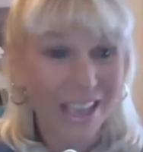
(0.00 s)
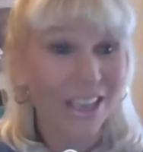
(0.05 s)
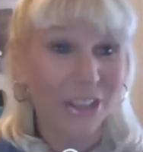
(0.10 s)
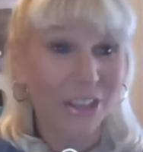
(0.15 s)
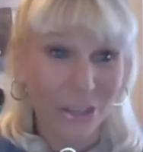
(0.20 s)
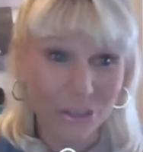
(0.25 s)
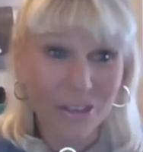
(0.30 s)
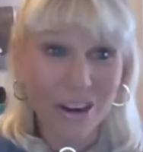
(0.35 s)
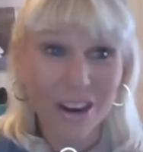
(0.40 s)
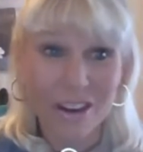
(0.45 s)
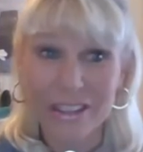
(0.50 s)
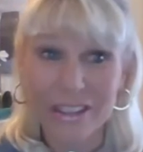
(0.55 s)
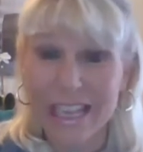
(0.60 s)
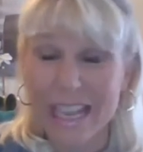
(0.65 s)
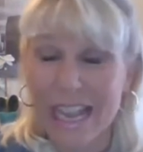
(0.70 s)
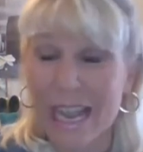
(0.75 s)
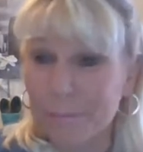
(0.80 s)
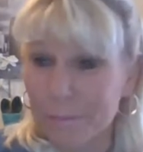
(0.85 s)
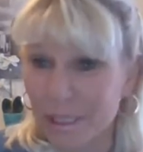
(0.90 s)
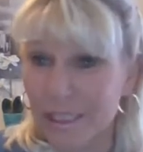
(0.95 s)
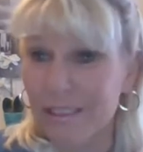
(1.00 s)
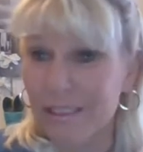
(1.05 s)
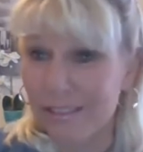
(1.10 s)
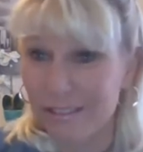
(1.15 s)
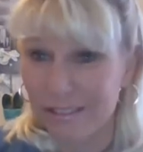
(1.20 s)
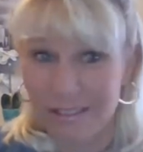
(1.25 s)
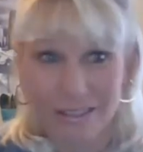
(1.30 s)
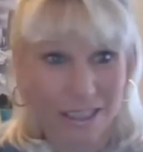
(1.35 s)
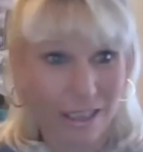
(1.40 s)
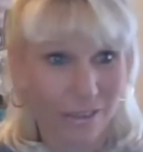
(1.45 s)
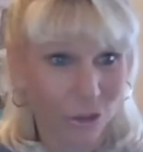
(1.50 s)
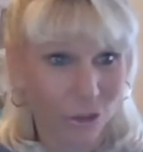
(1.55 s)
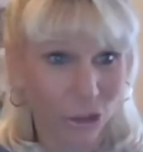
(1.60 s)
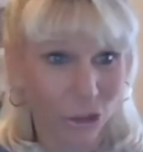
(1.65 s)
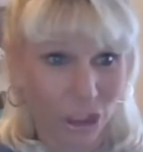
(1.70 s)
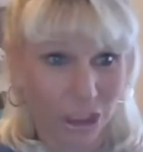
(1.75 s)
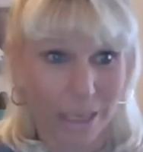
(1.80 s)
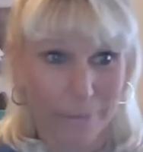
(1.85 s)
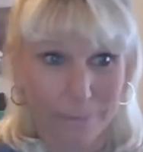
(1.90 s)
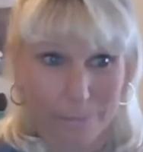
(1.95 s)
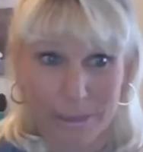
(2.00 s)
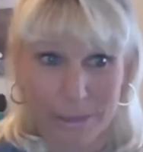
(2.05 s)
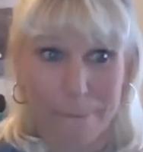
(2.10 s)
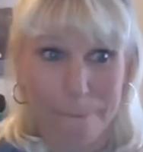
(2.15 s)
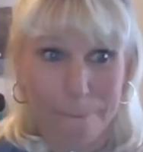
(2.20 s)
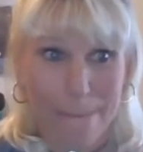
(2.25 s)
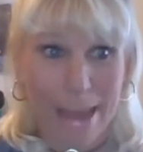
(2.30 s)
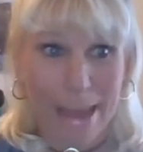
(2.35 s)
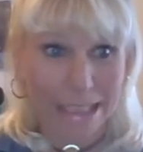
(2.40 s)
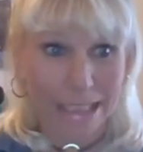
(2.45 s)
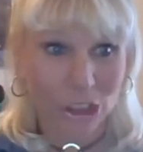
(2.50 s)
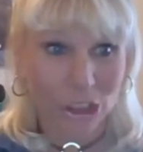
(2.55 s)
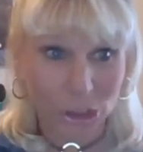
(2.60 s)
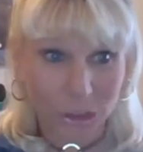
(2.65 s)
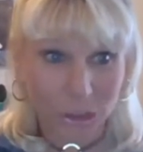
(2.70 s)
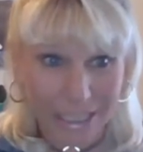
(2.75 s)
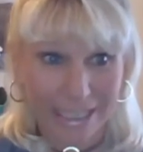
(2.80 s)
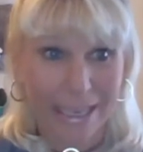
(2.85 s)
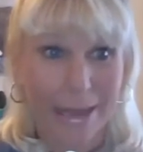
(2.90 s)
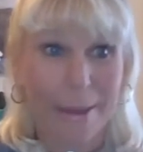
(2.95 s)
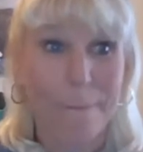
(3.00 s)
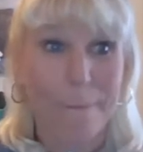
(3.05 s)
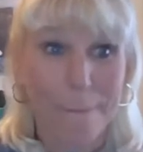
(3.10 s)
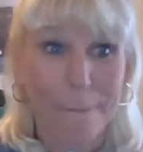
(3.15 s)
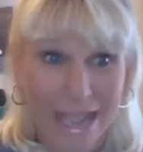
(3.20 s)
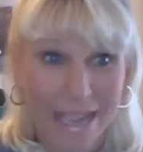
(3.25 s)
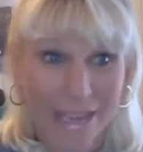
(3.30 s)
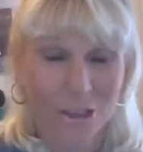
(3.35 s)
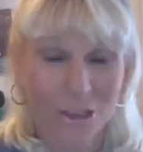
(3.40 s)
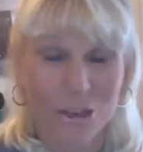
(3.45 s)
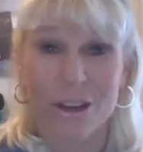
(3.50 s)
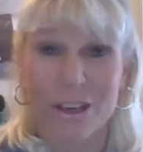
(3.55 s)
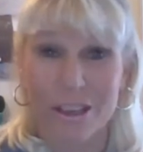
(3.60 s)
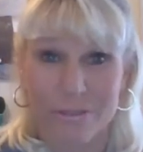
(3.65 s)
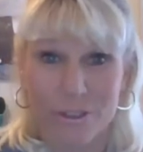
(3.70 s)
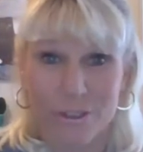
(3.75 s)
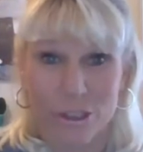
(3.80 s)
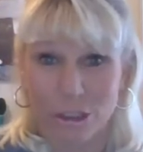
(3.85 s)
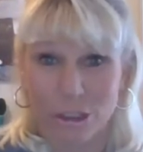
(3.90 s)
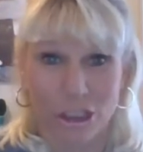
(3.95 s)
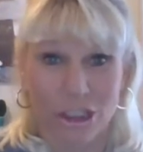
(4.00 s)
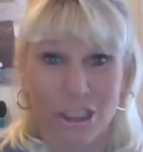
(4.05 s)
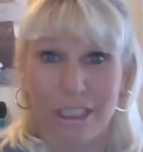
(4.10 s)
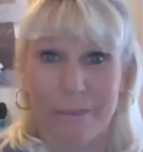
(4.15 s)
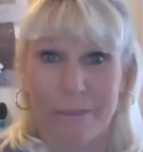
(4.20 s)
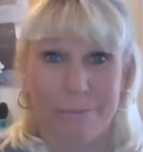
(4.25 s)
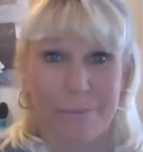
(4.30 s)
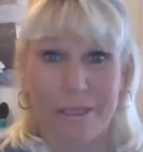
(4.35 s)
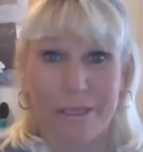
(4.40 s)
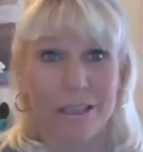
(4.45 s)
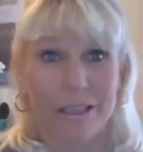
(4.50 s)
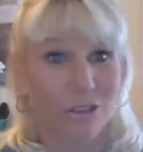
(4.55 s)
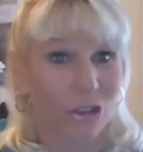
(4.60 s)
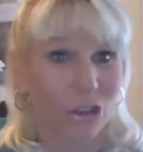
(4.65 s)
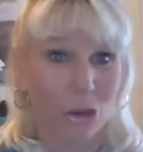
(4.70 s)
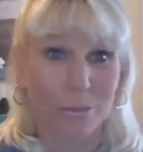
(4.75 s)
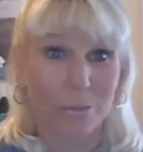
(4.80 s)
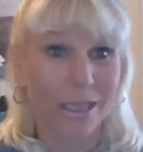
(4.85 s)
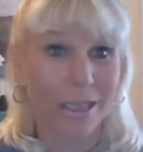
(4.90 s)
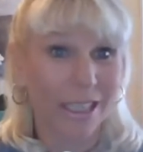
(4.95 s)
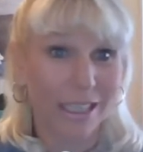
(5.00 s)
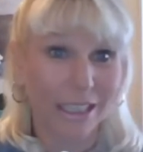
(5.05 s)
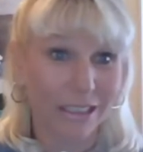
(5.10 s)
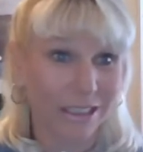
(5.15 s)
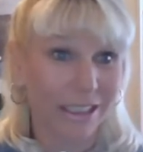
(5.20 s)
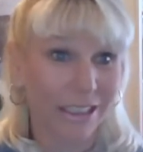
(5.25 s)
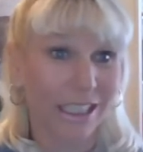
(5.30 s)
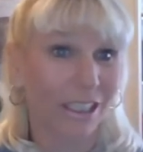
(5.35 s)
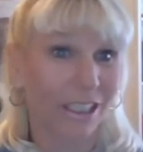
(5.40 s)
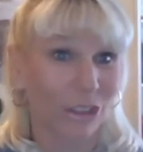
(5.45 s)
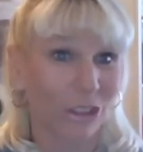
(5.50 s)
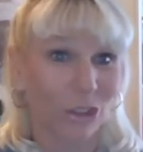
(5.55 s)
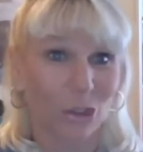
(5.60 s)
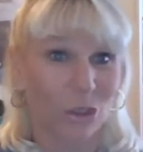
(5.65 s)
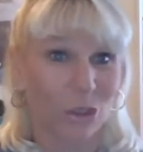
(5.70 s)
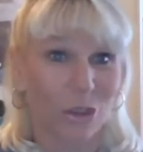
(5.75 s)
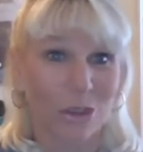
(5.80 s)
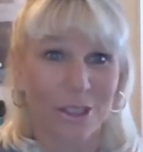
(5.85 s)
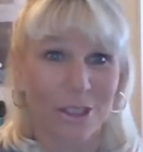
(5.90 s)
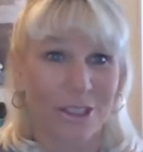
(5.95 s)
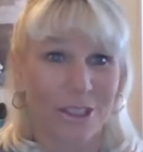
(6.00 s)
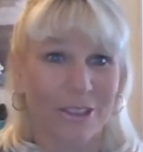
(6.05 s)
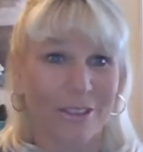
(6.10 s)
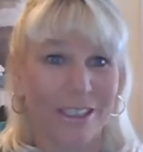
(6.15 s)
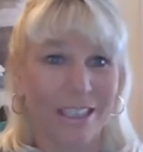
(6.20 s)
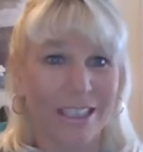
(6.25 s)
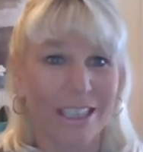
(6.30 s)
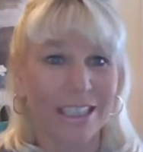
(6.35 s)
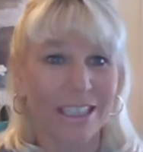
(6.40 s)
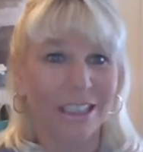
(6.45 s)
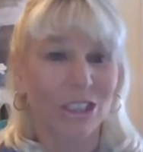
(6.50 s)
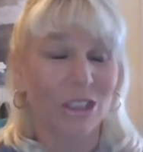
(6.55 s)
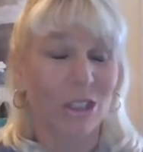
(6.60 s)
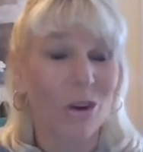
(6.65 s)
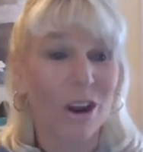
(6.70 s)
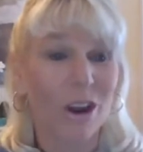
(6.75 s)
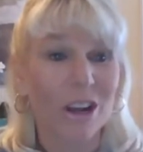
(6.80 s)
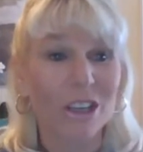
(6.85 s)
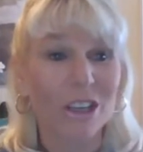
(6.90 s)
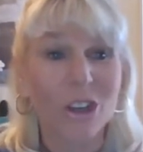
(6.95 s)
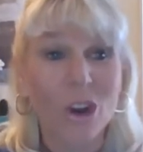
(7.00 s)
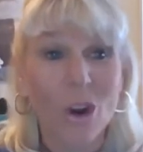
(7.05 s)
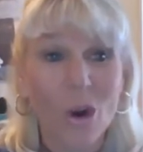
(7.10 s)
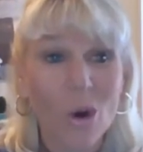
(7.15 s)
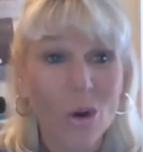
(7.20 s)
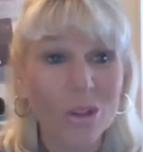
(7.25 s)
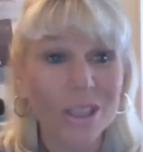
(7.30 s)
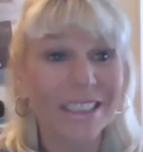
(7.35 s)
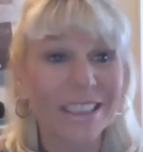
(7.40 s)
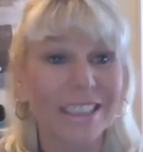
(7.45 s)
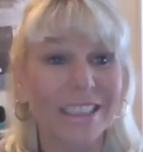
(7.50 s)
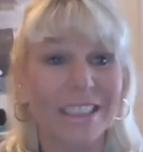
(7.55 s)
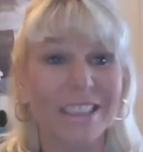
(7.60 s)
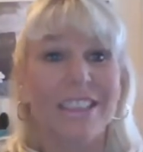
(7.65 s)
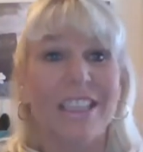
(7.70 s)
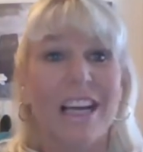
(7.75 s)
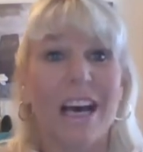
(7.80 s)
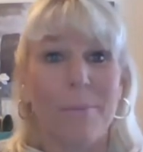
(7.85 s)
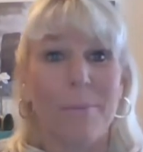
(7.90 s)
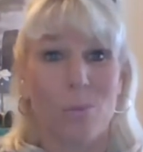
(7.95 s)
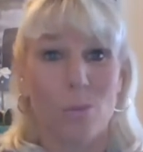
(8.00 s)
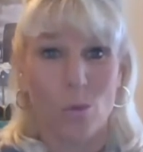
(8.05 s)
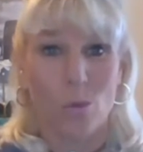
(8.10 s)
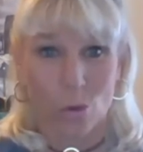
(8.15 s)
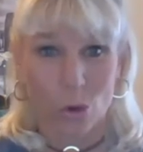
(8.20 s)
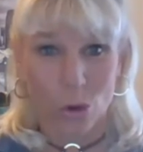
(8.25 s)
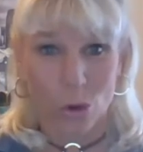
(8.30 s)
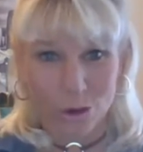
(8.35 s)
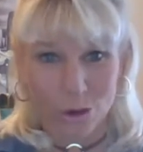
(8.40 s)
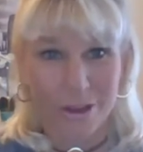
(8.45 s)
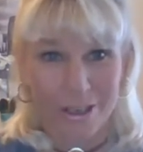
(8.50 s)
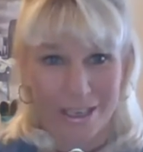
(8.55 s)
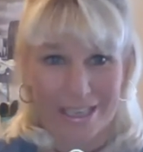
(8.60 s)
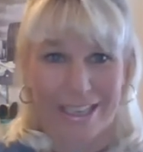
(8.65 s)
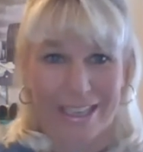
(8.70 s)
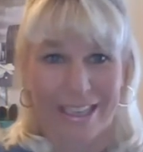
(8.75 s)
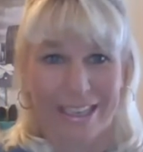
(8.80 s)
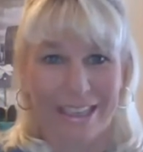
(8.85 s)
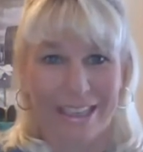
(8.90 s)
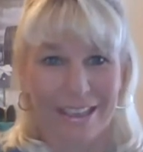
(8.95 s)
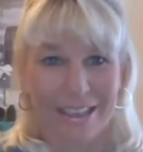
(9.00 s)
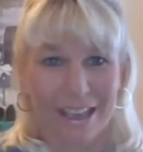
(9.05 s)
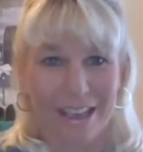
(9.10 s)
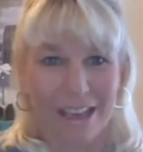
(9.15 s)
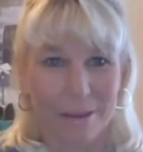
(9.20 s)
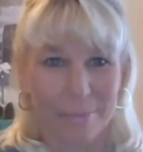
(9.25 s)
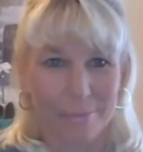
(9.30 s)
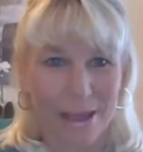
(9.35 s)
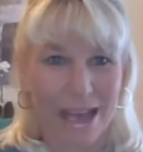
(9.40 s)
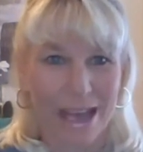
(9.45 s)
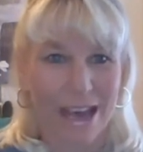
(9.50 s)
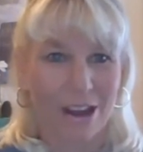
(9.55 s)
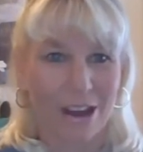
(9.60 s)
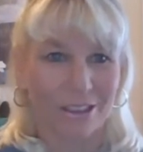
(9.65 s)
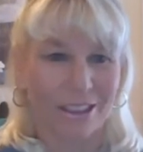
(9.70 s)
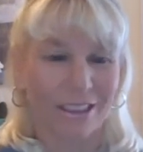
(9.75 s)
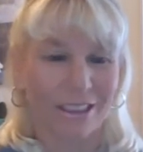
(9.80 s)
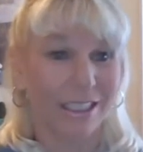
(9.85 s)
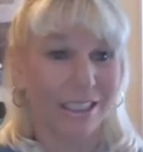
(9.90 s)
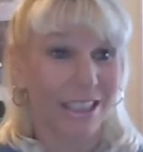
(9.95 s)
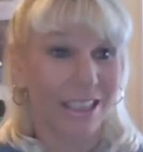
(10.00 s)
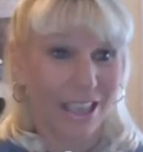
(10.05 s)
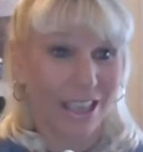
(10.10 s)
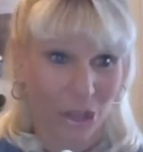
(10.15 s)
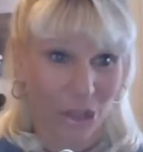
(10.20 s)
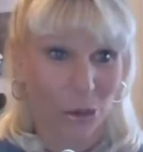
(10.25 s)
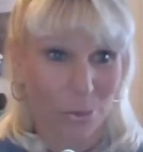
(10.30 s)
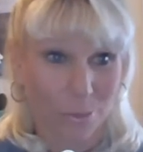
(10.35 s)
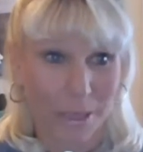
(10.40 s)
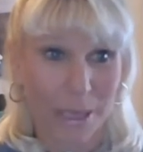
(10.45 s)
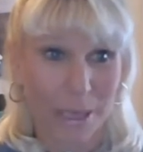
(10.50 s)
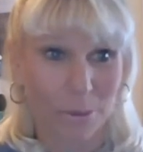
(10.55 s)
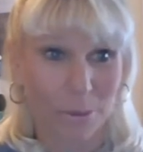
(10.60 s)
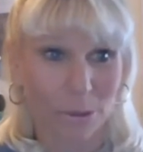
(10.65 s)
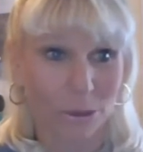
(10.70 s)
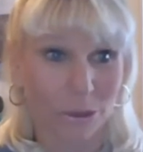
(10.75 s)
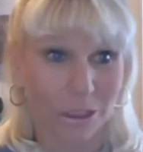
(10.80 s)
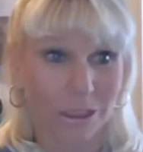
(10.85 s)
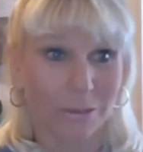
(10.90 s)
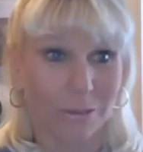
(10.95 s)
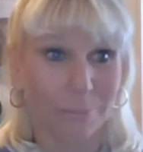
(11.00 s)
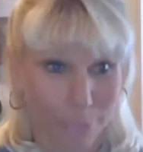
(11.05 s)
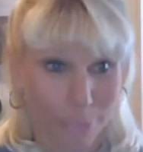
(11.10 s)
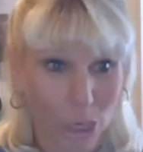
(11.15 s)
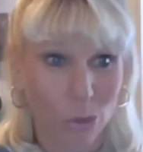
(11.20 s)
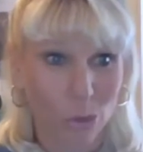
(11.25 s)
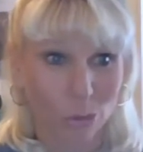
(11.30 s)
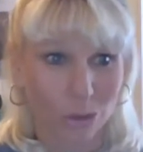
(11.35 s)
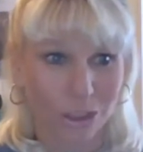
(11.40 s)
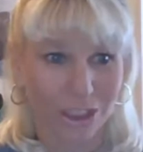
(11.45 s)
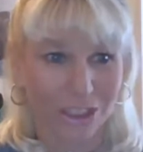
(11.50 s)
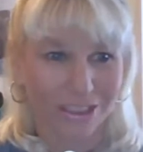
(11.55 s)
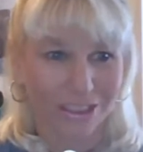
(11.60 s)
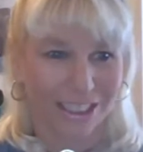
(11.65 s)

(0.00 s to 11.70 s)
You are the captain of your ship, the master and commander of your ship. Nobody else can control you. So our goal is to stop worrying about other people's boats.